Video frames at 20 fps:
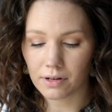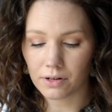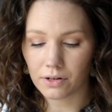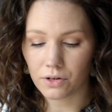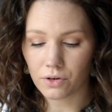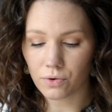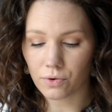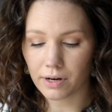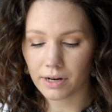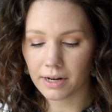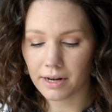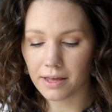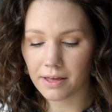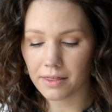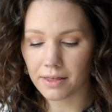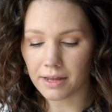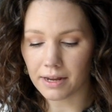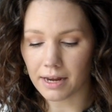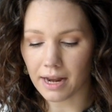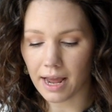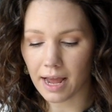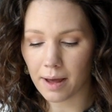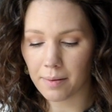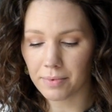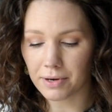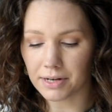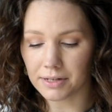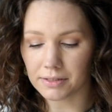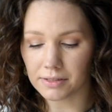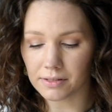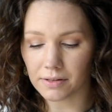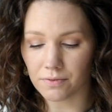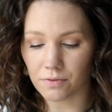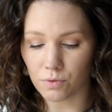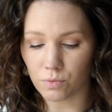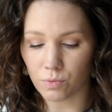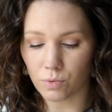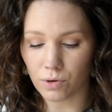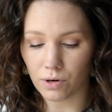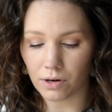nor any of the inhabitants of the
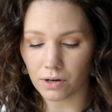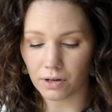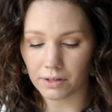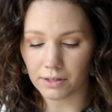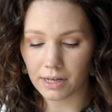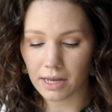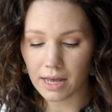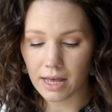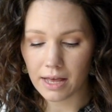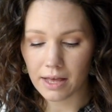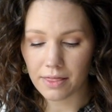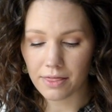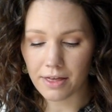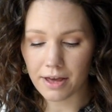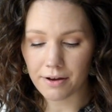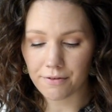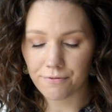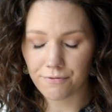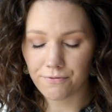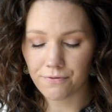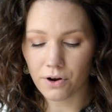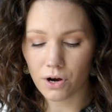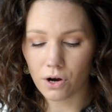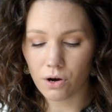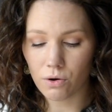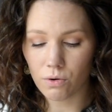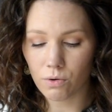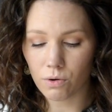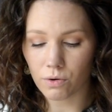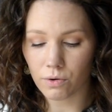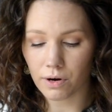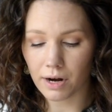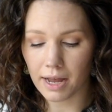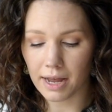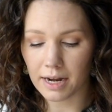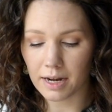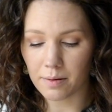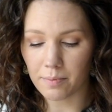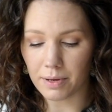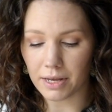world, that foe or
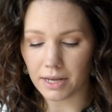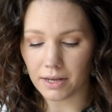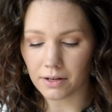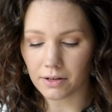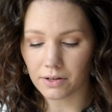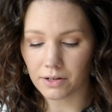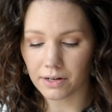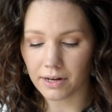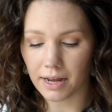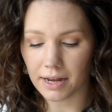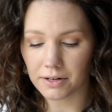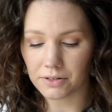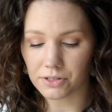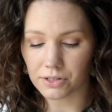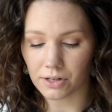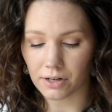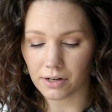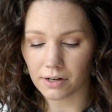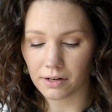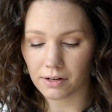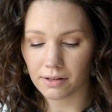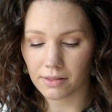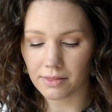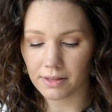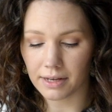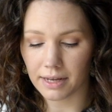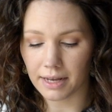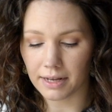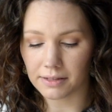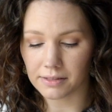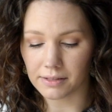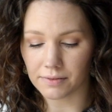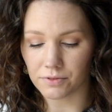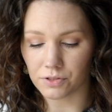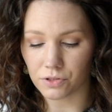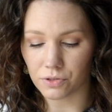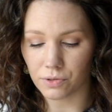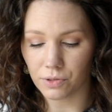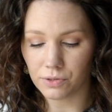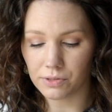enemy could enter the gates of
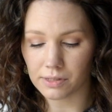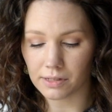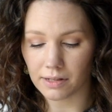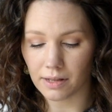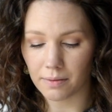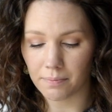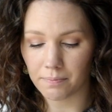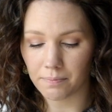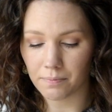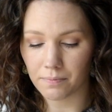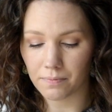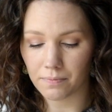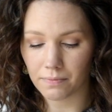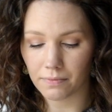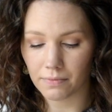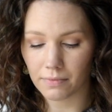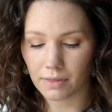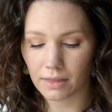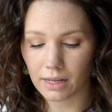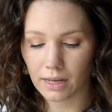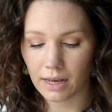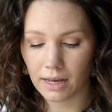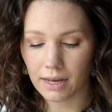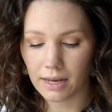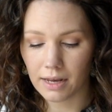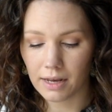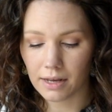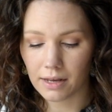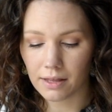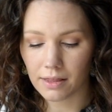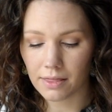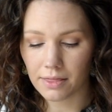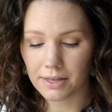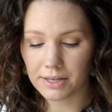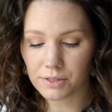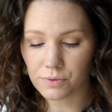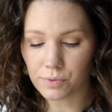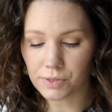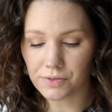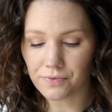Jerusalem.
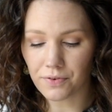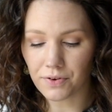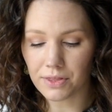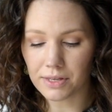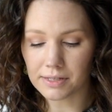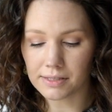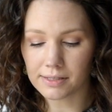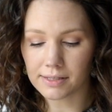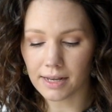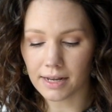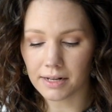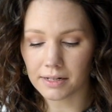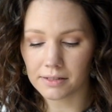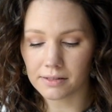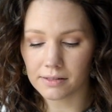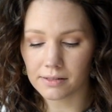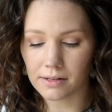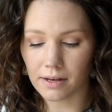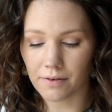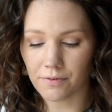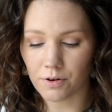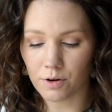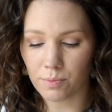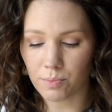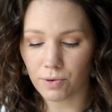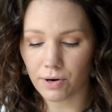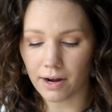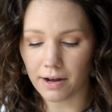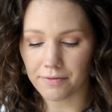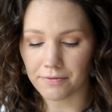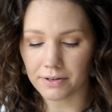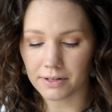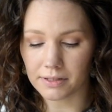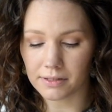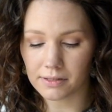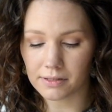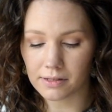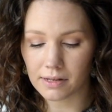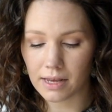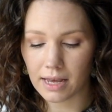This was for the sins of her
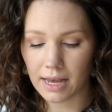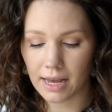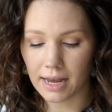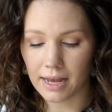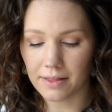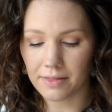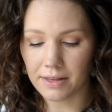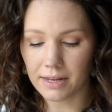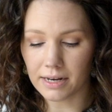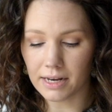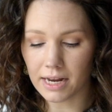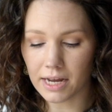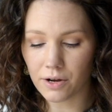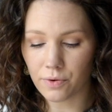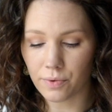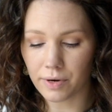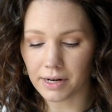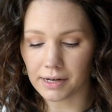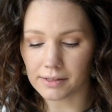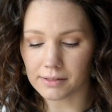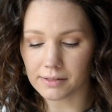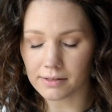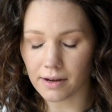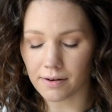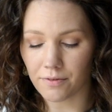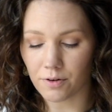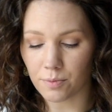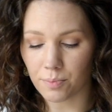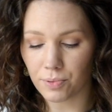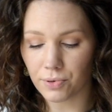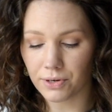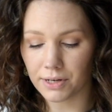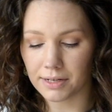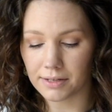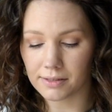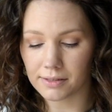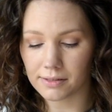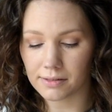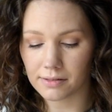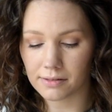prophets and the iniquities of her
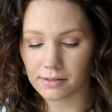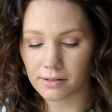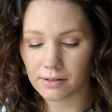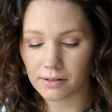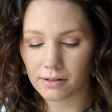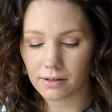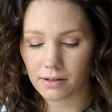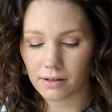priests,